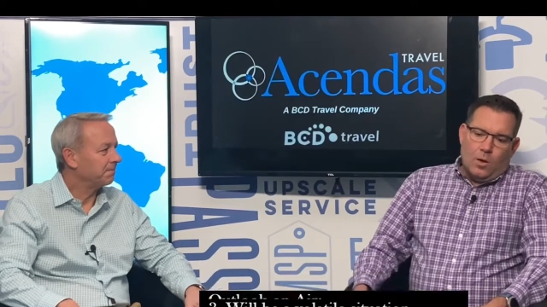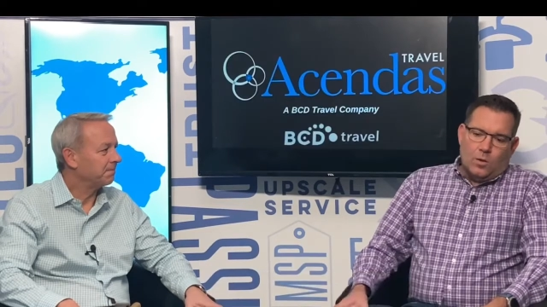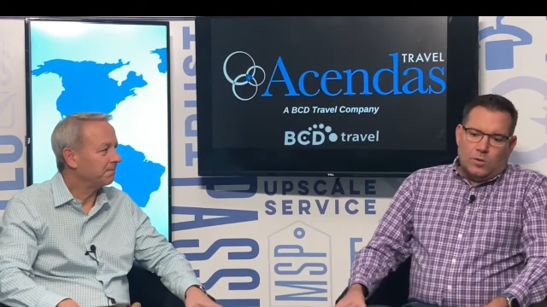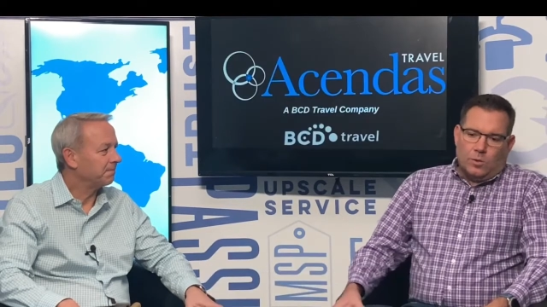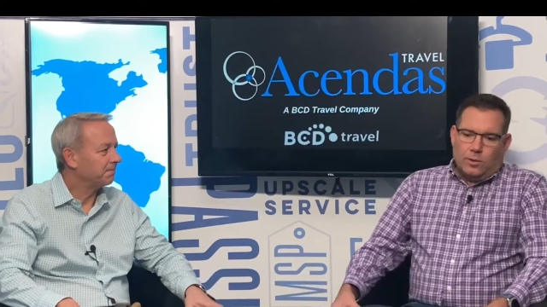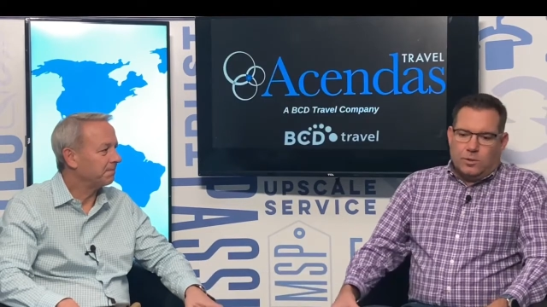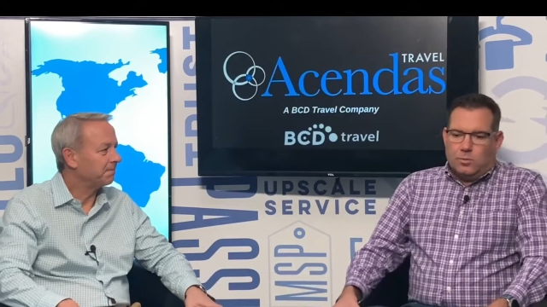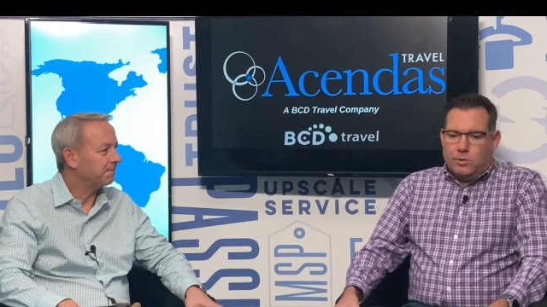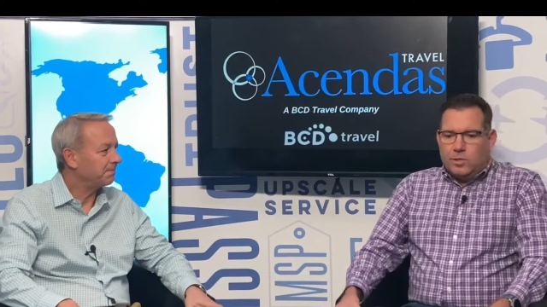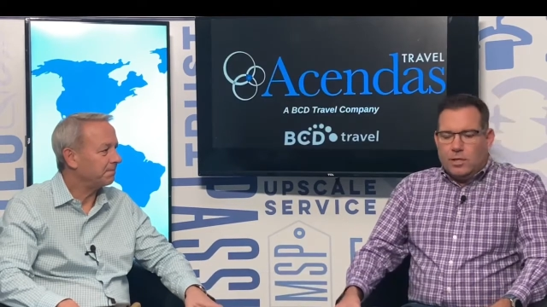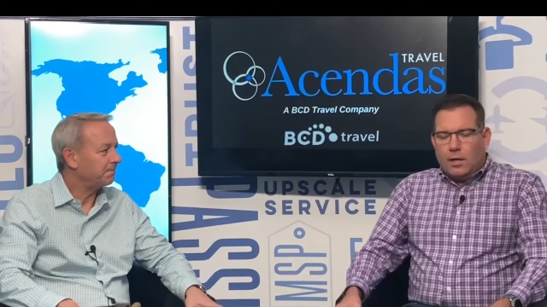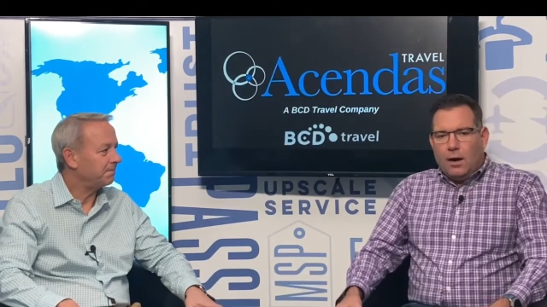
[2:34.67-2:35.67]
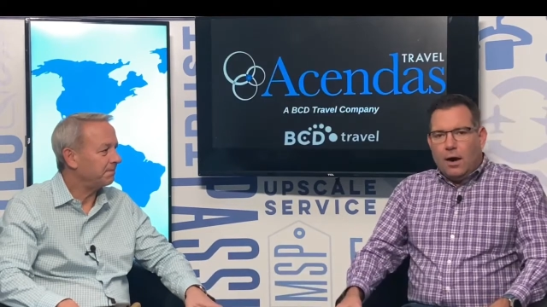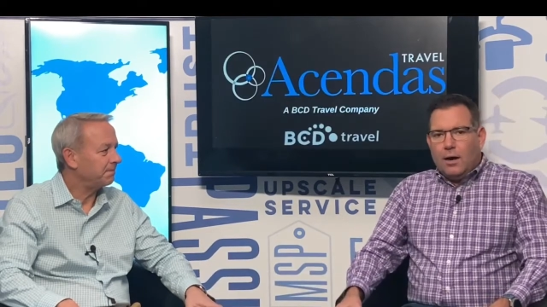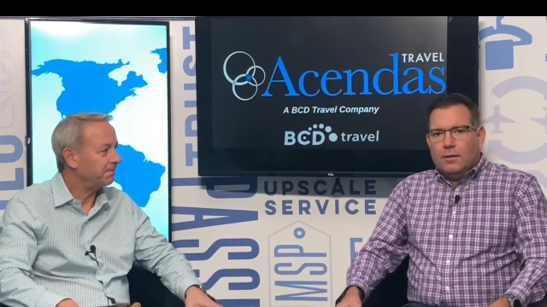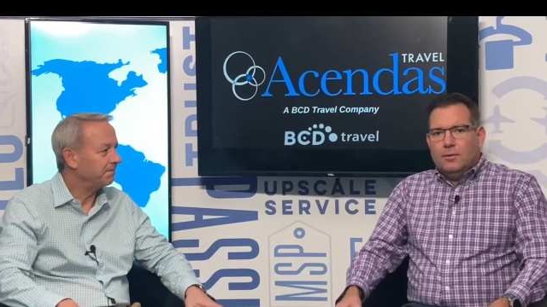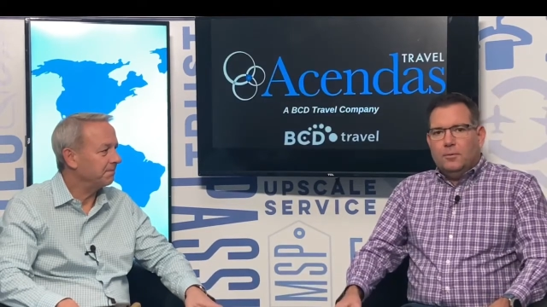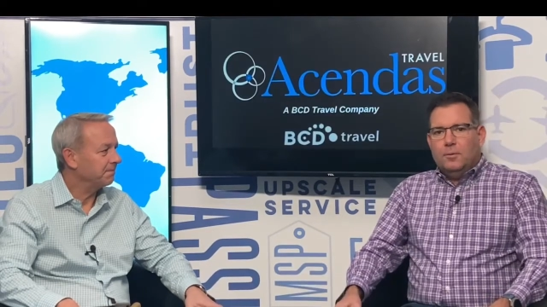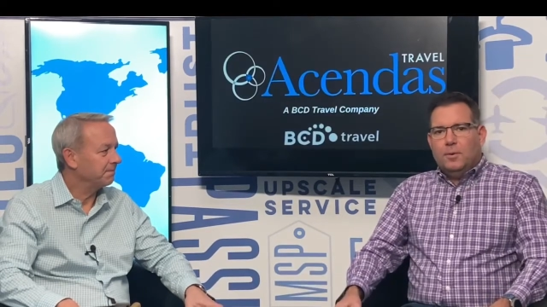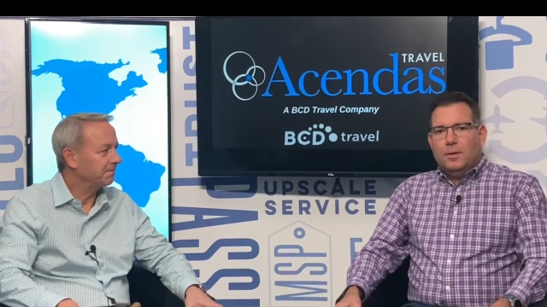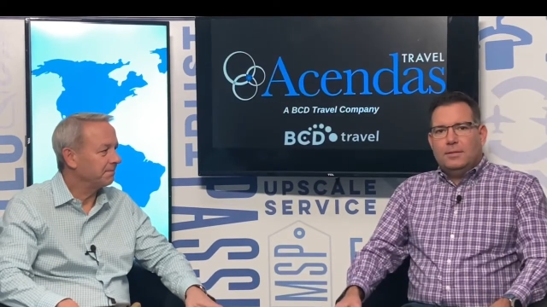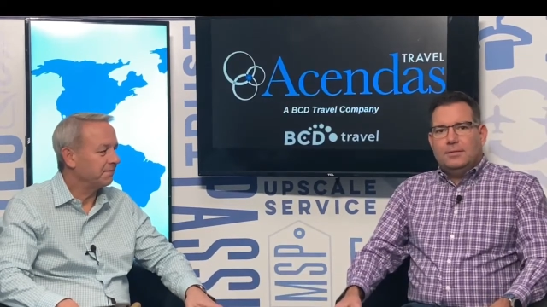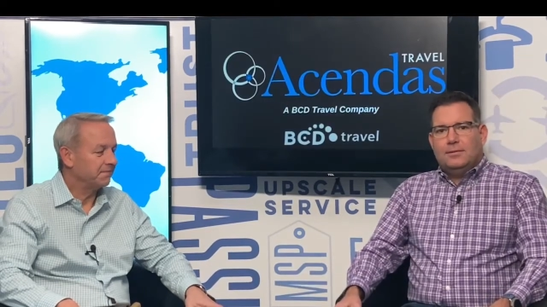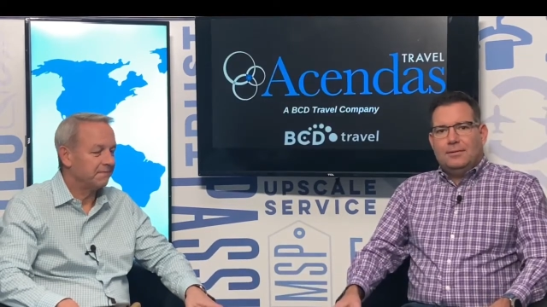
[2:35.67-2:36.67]
Speaker 1: So let's switch to car.
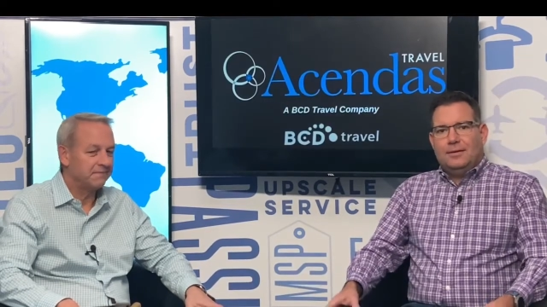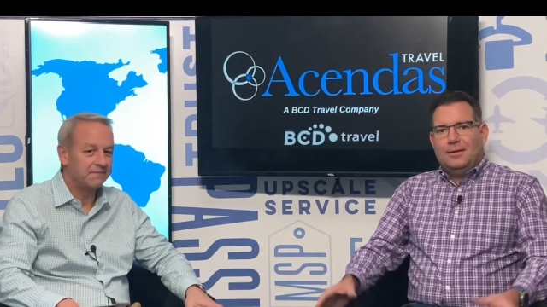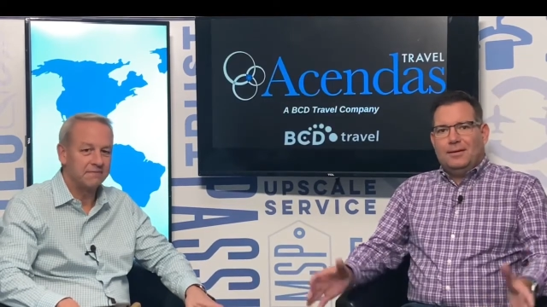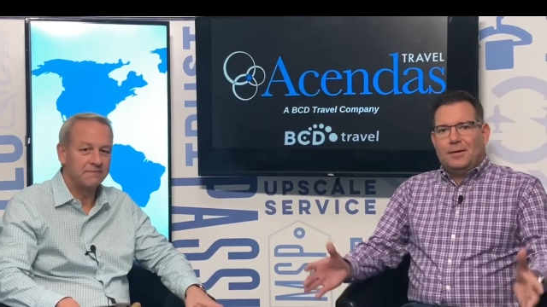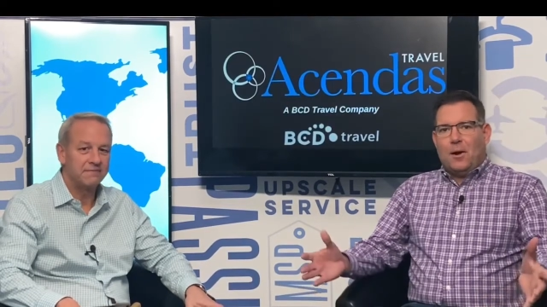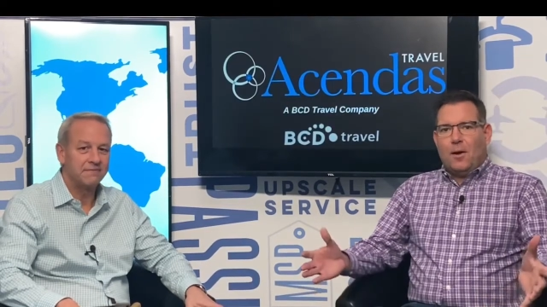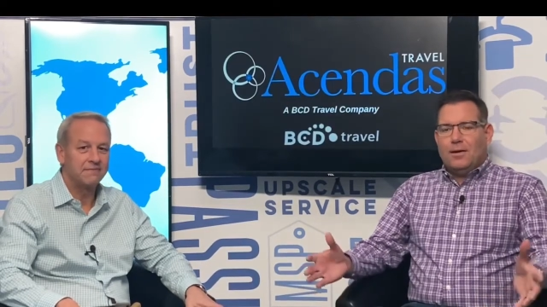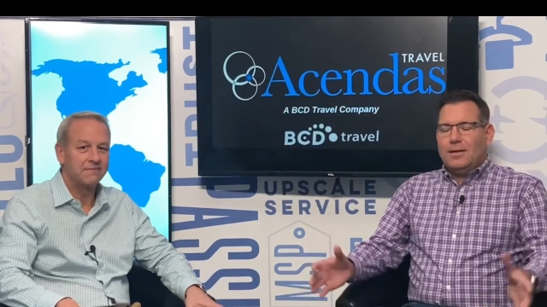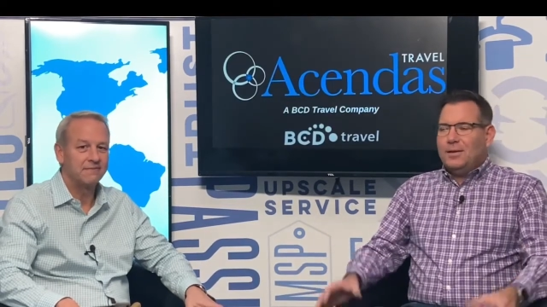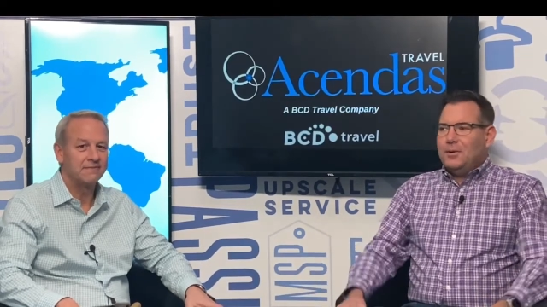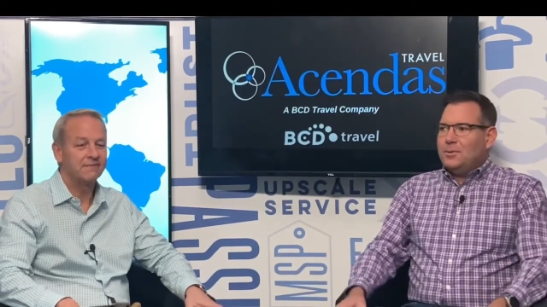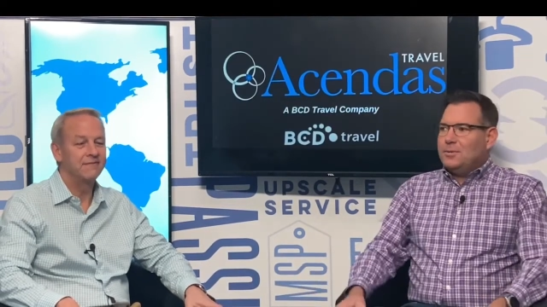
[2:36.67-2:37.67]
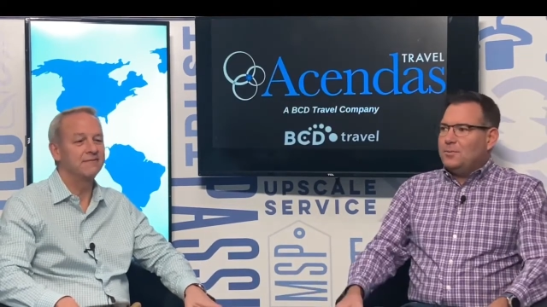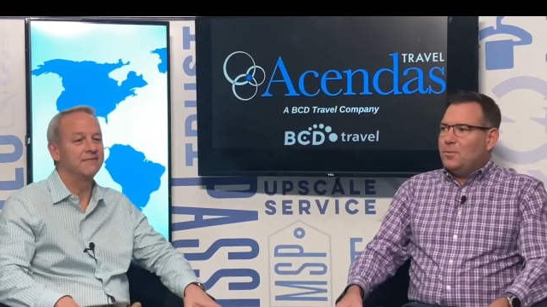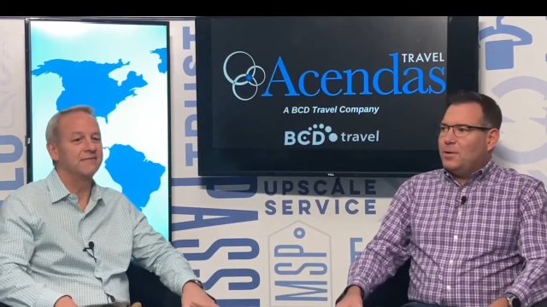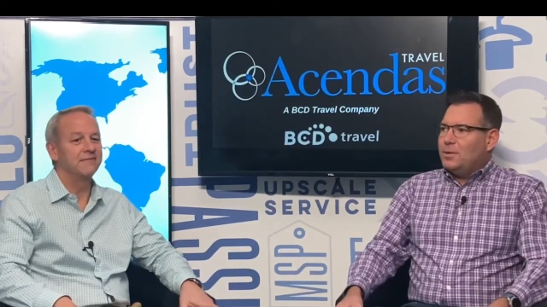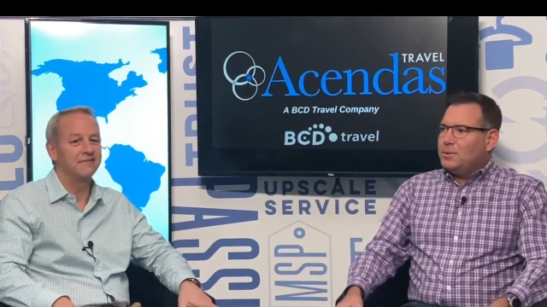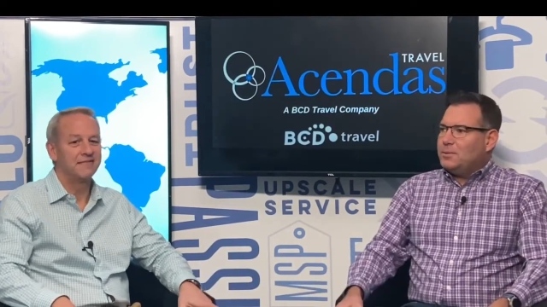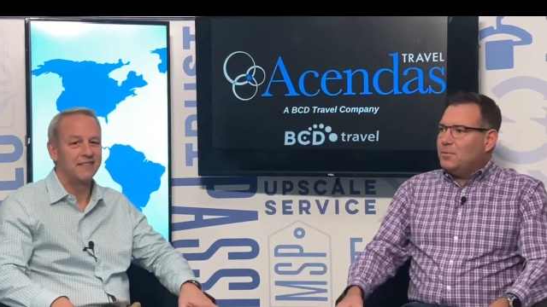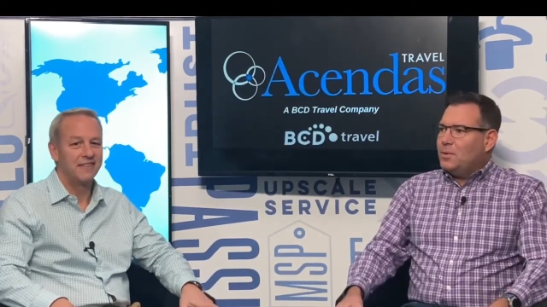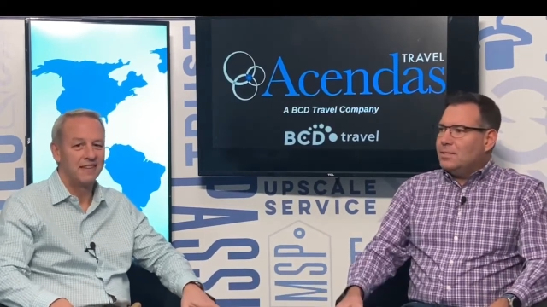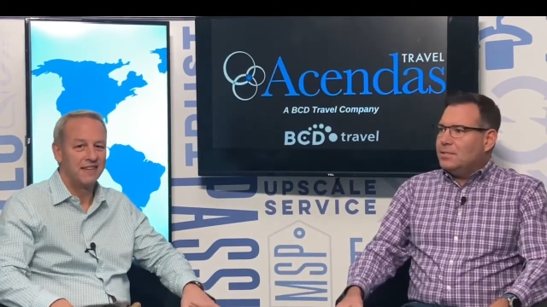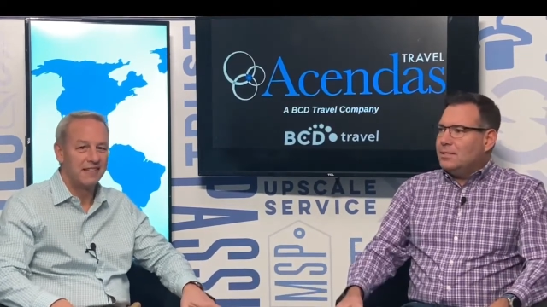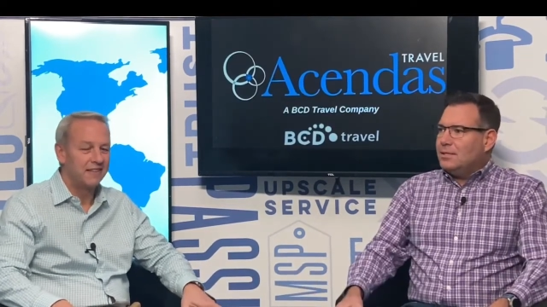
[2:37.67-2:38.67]
What car, you know, is one of those
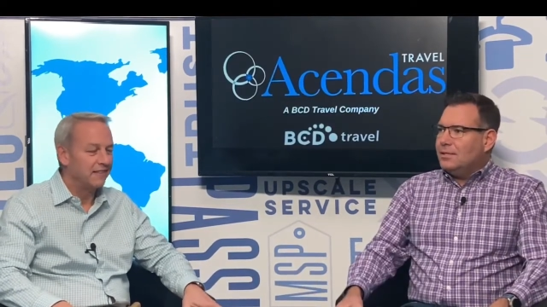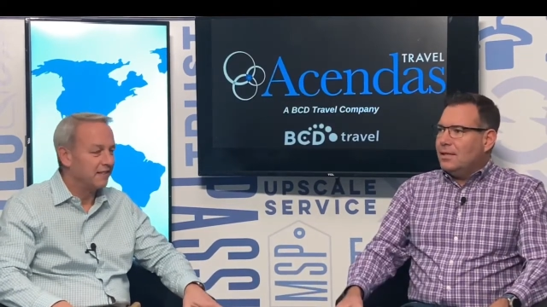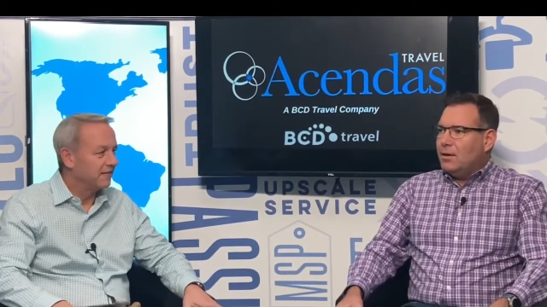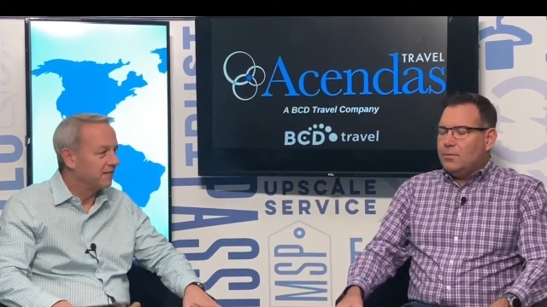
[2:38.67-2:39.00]
ones, and that